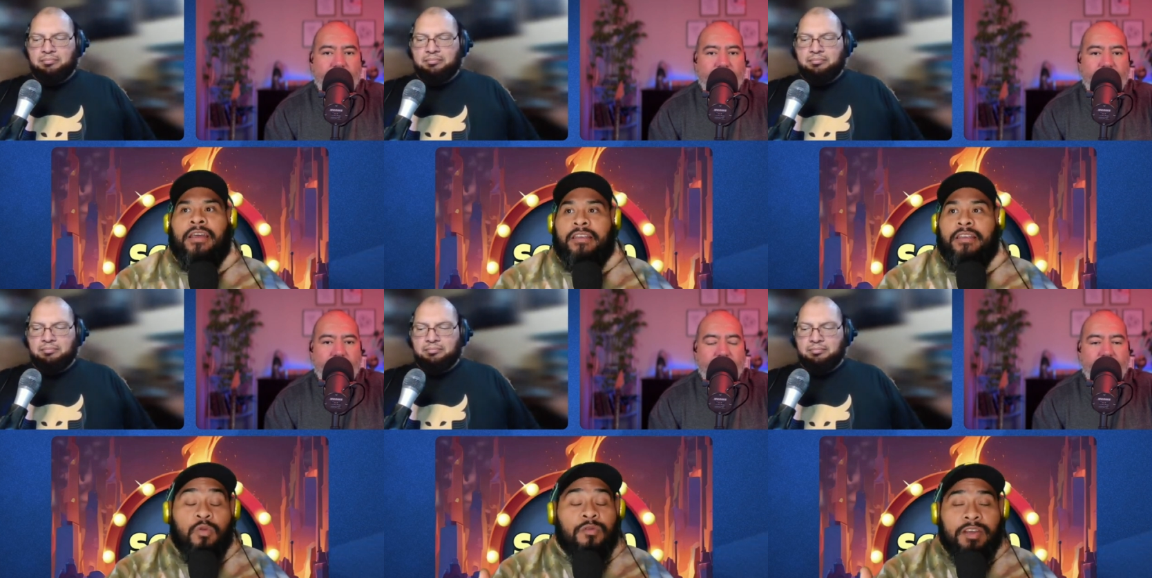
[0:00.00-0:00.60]

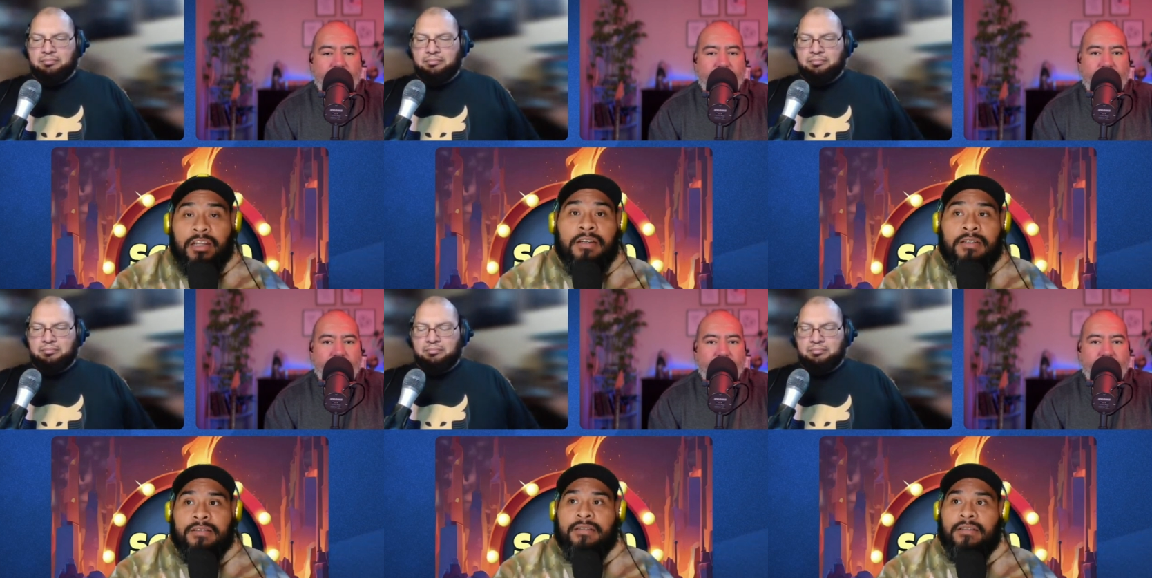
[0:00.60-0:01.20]
Speaker 1: this movie
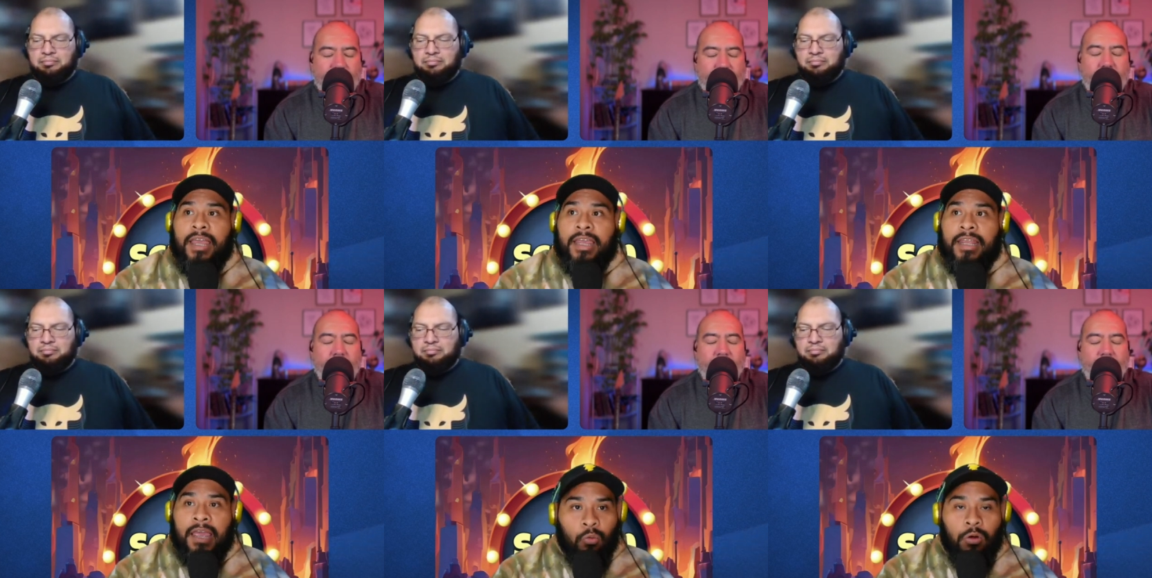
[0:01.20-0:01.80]
looked and
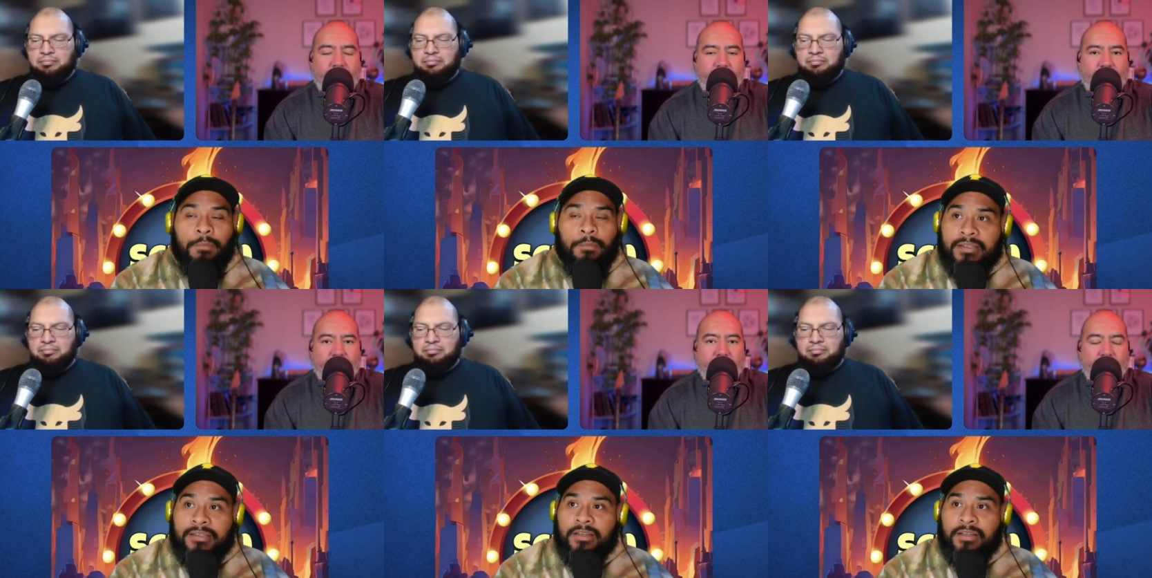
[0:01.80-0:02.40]
how well
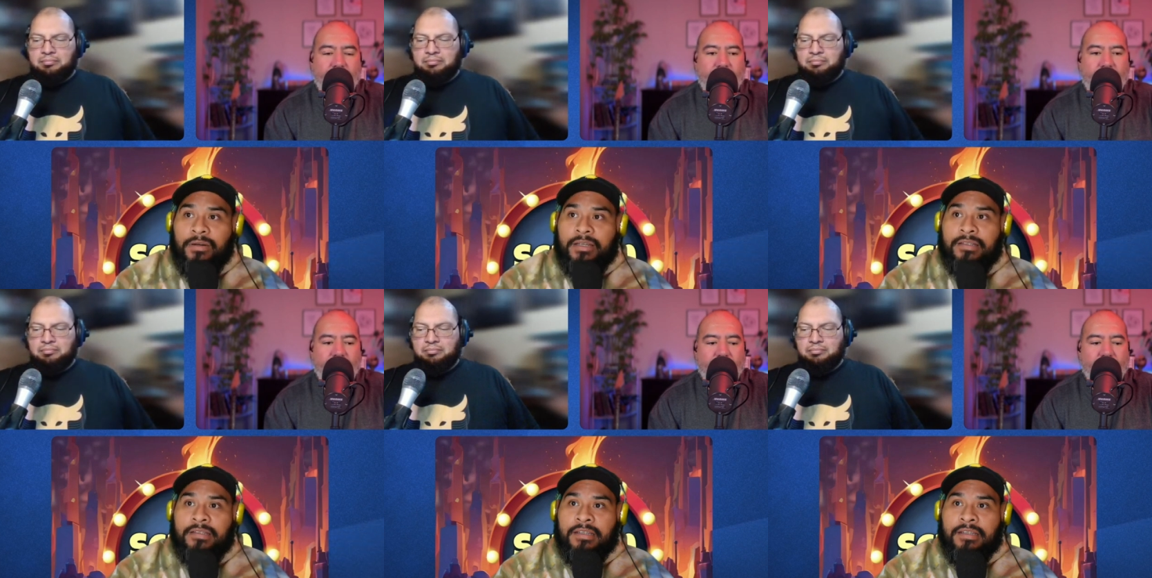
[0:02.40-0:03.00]
paced it
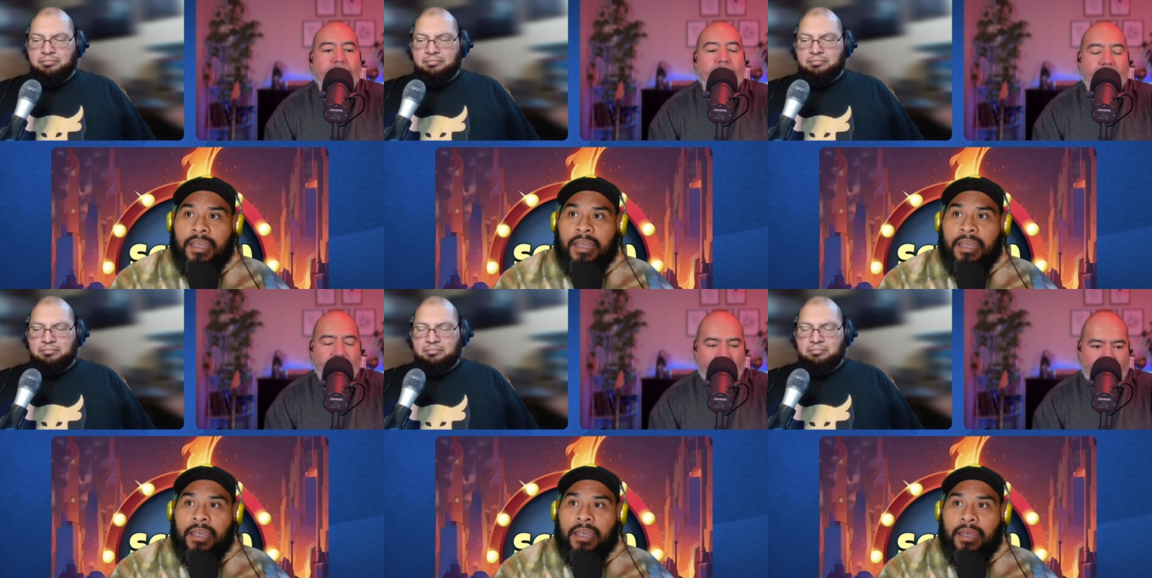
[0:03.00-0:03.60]
was
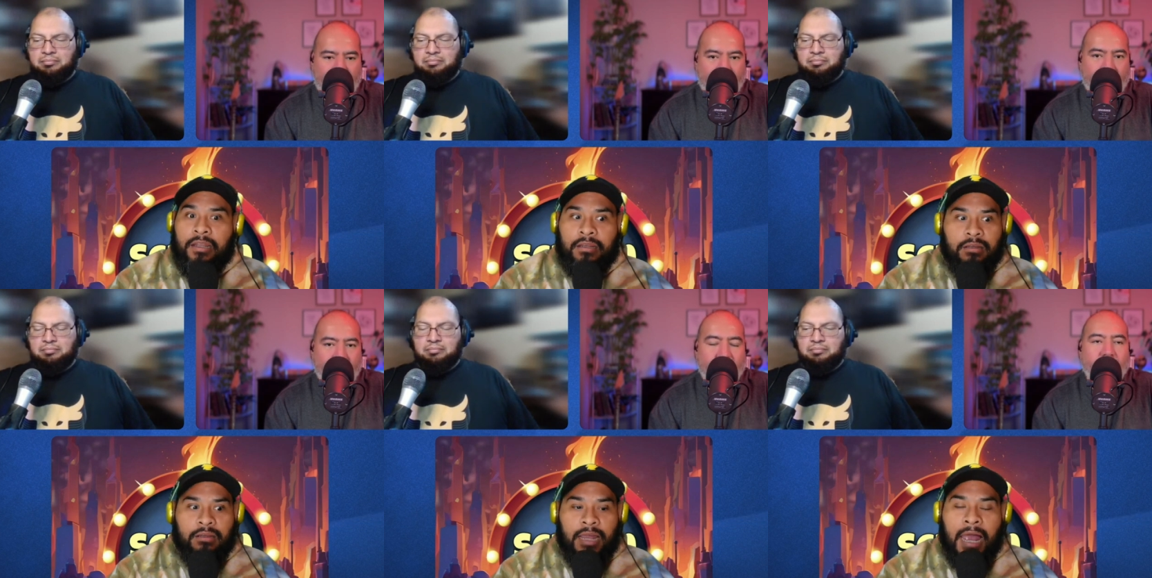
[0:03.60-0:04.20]
and
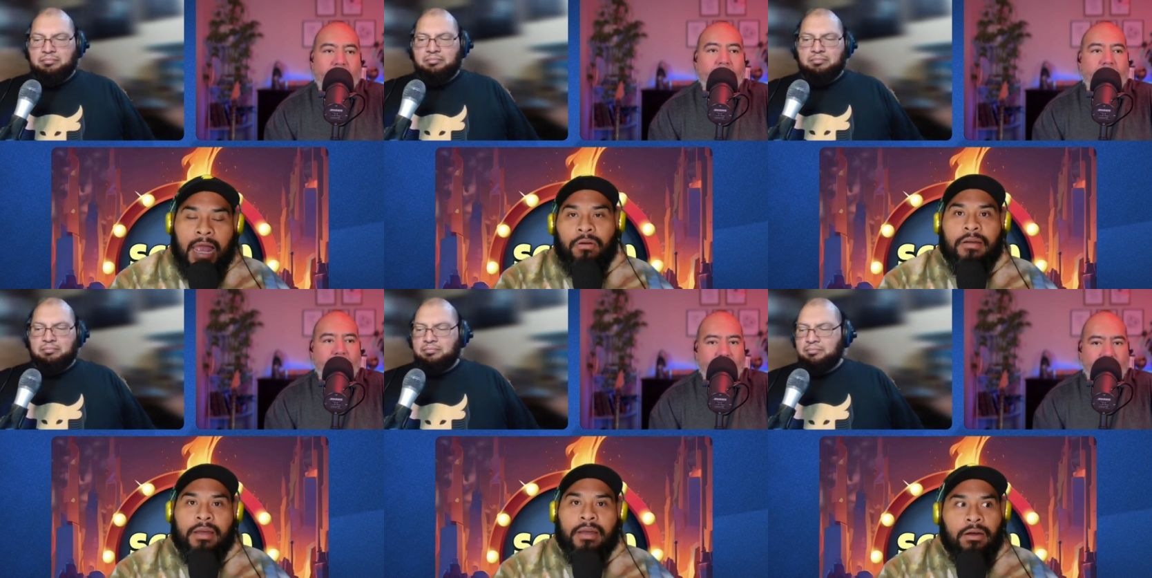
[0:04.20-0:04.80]
how
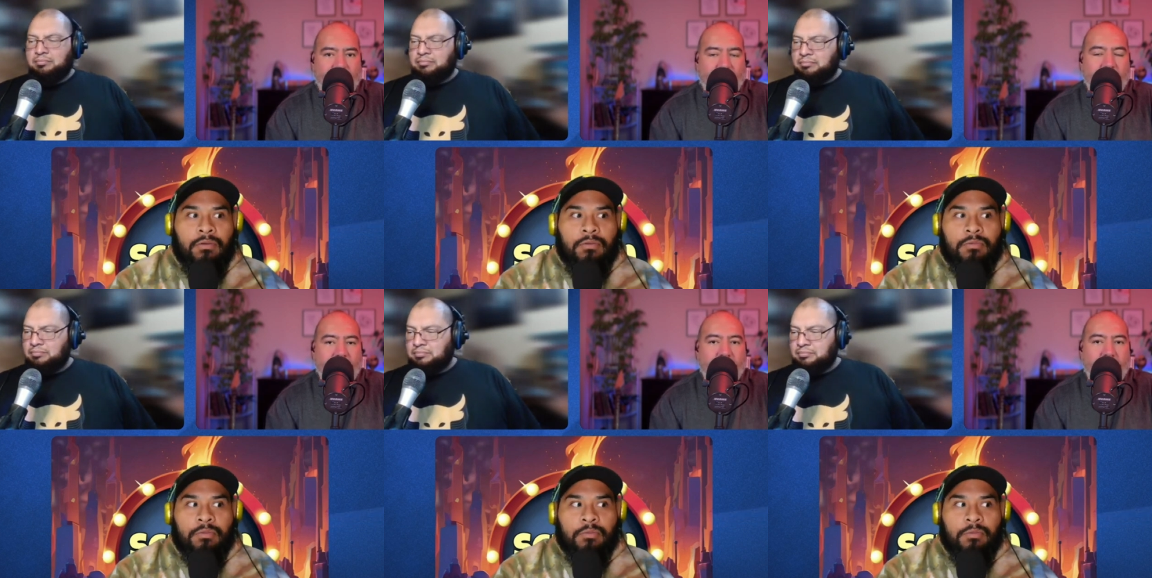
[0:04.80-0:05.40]

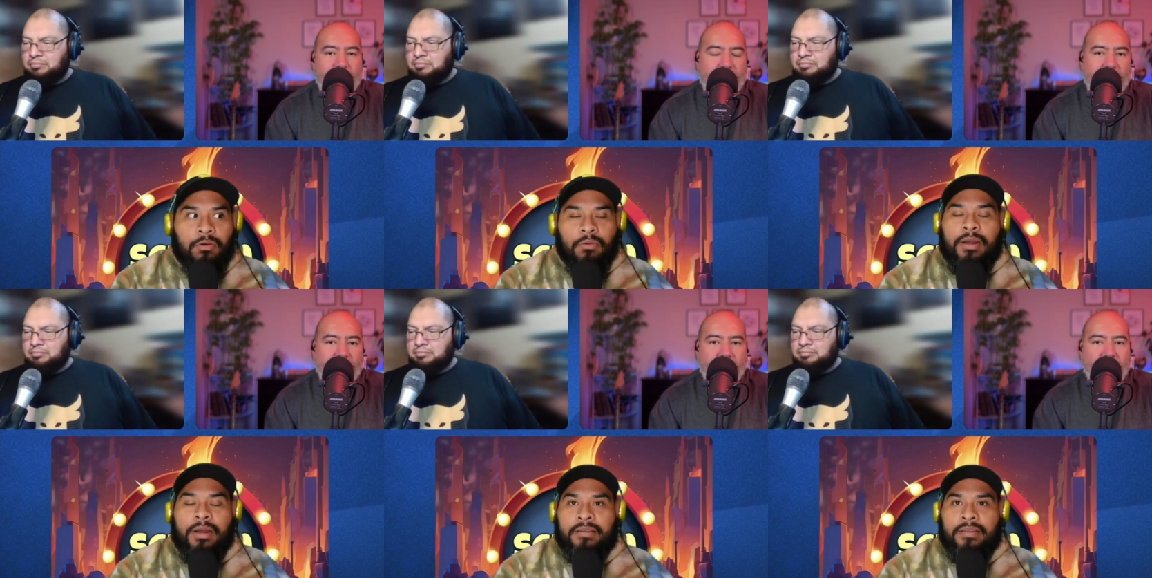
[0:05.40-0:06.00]
how
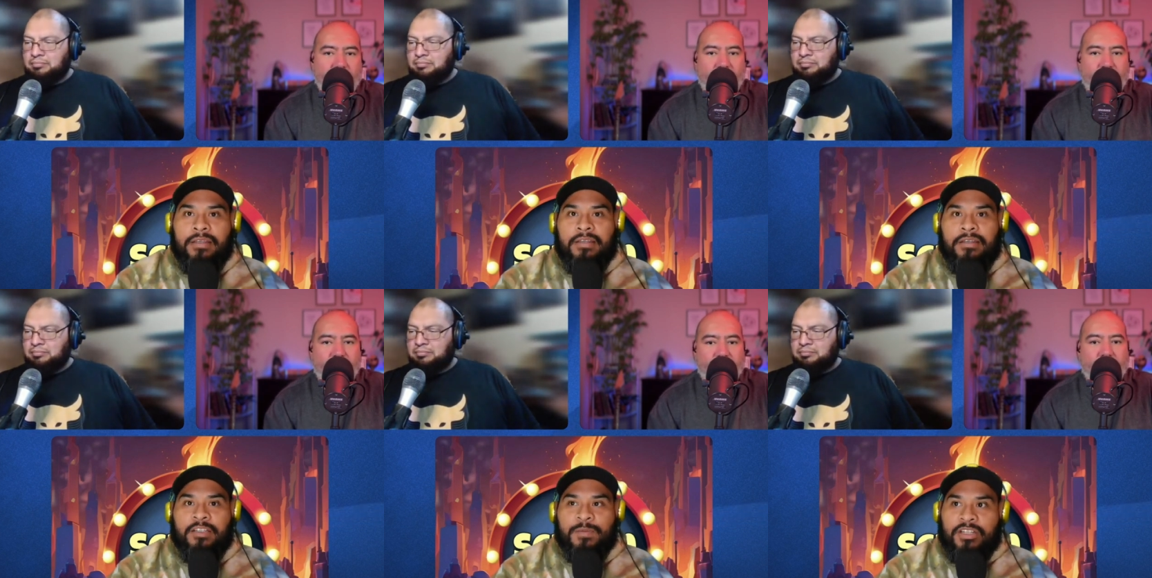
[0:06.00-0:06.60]
great
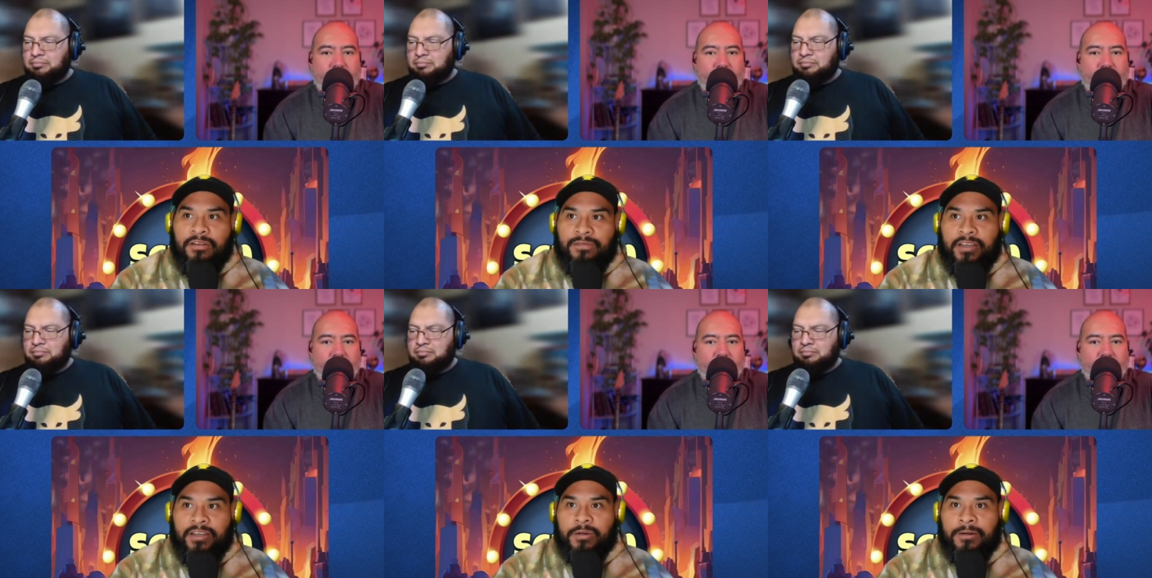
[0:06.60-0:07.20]
the special
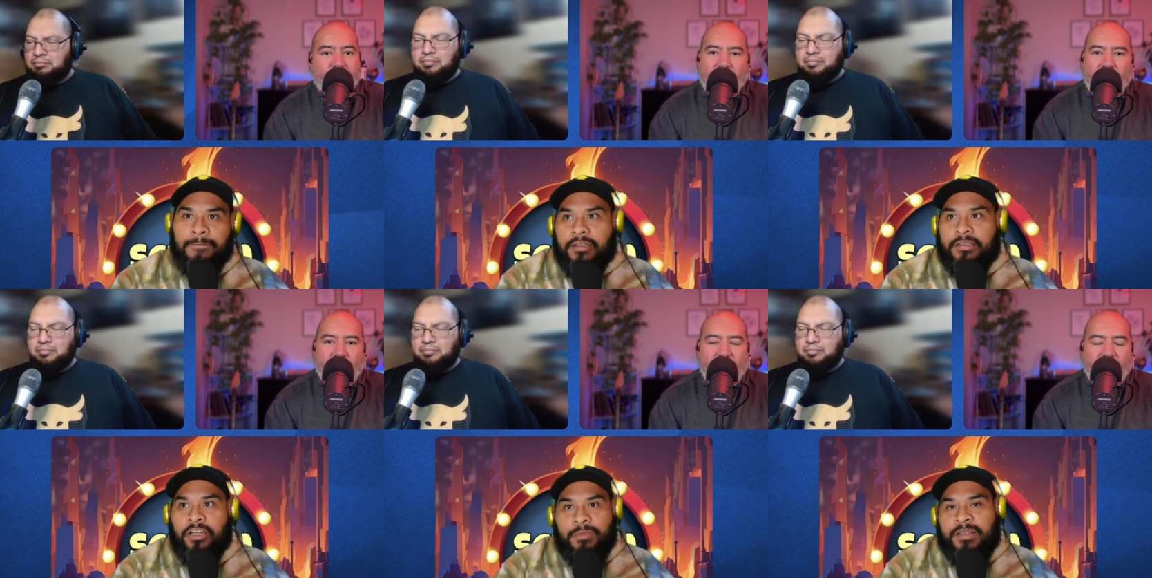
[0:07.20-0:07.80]
effects were. It's a I
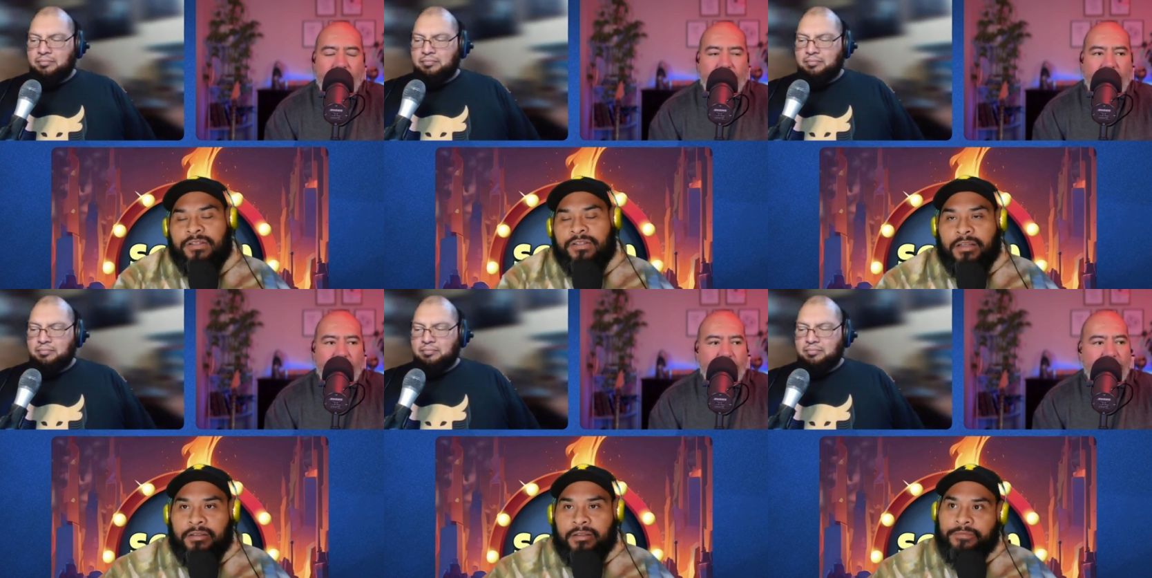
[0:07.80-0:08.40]
good think mystery. I have one